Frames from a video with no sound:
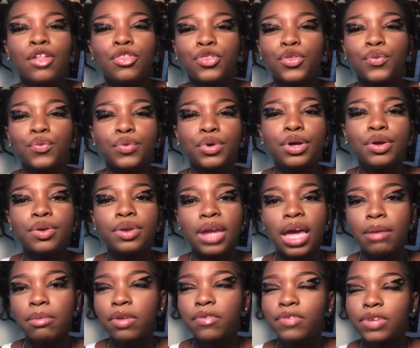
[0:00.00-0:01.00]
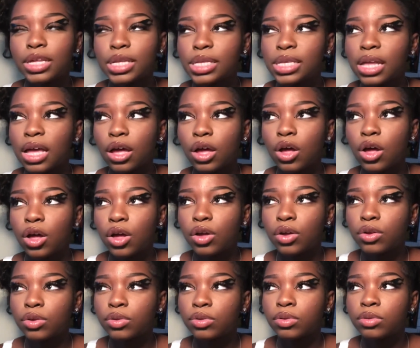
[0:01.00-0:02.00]
The real name of it is not
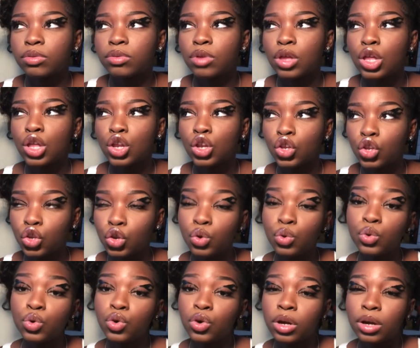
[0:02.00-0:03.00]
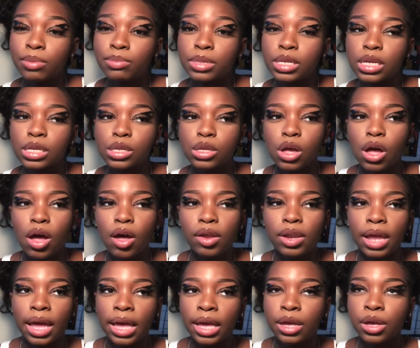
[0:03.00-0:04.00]
called new dorms, it's
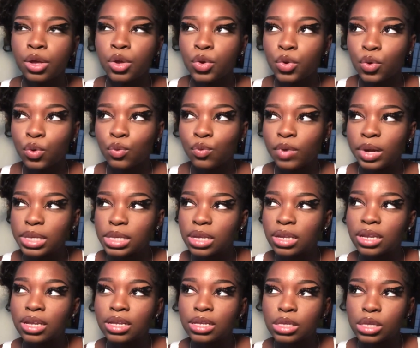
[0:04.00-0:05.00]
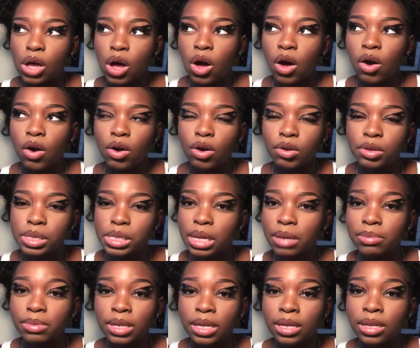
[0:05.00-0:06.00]
called like residence hall
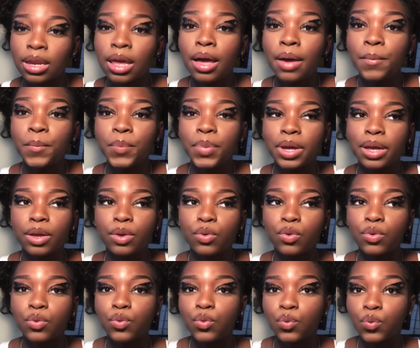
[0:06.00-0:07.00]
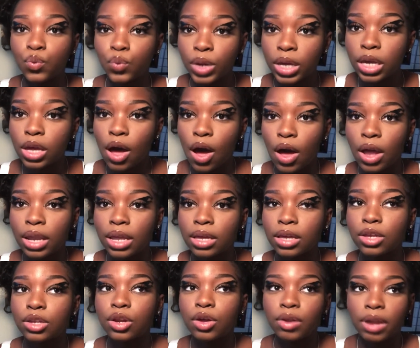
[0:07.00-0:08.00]
something, but we call
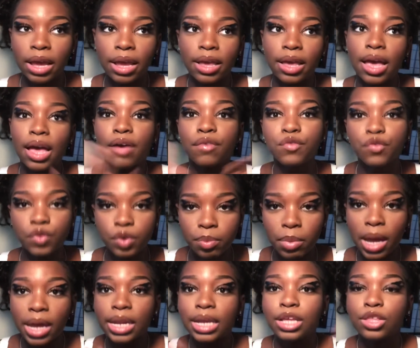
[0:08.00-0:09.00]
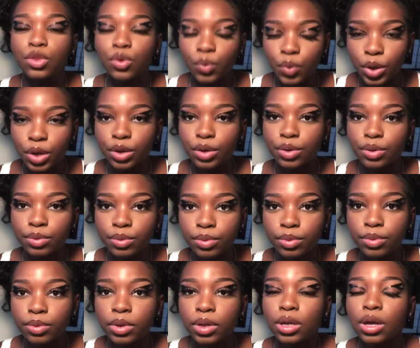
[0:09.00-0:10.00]
it, you know, like everybody in the world
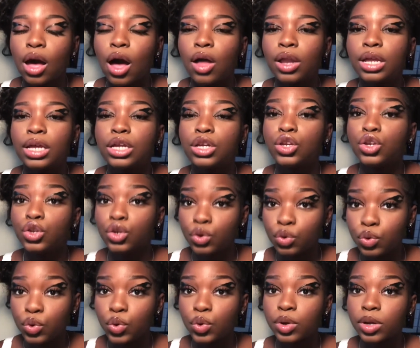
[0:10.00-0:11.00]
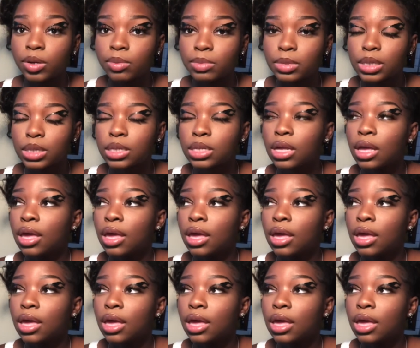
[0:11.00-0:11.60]
call it new dorms